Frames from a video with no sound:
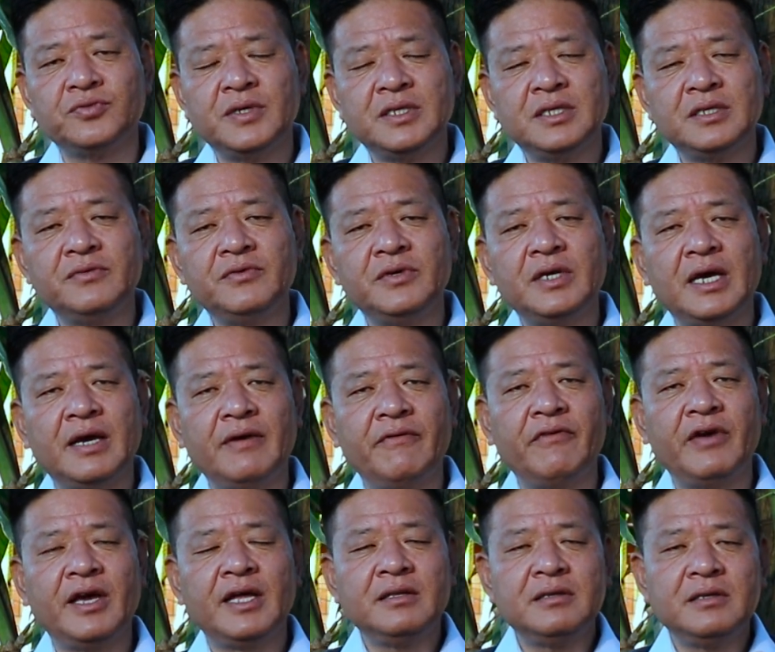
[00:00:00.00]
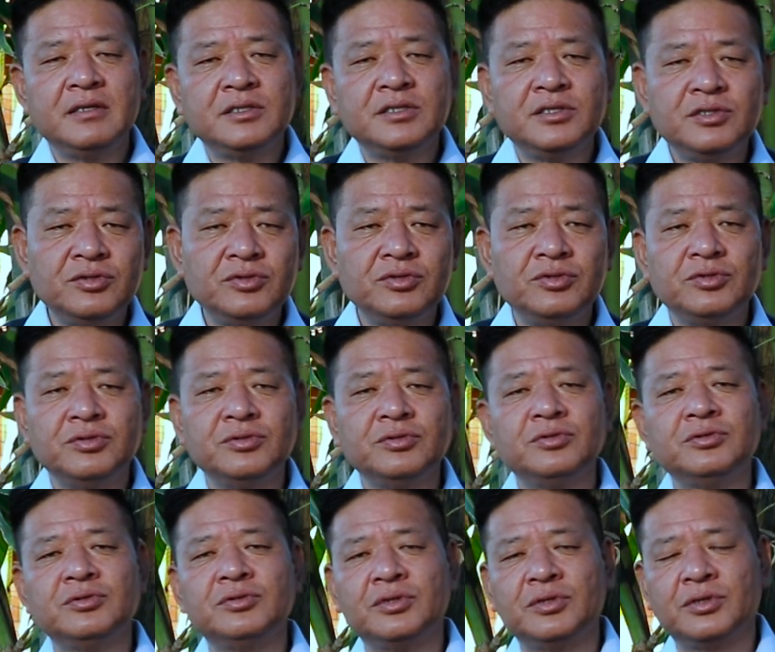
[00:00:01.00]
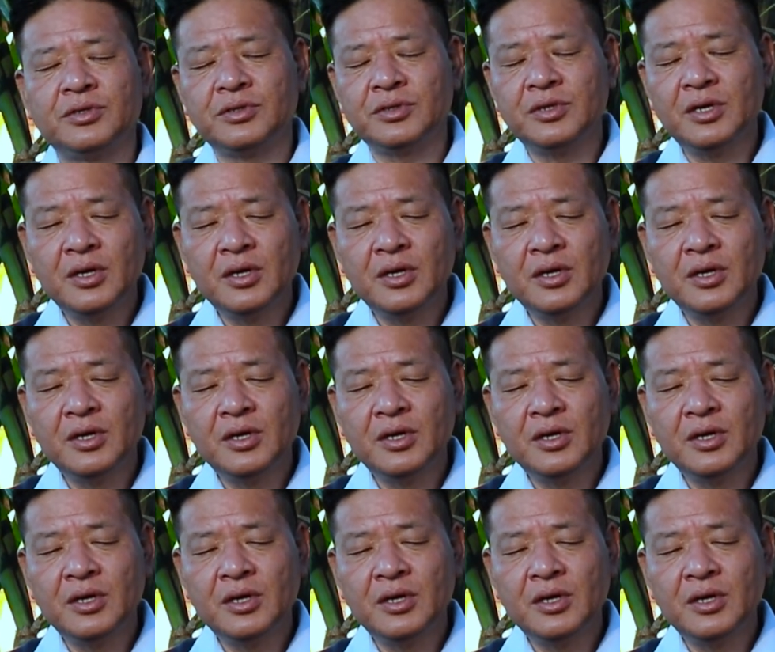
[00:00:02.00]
whether we have health institutions or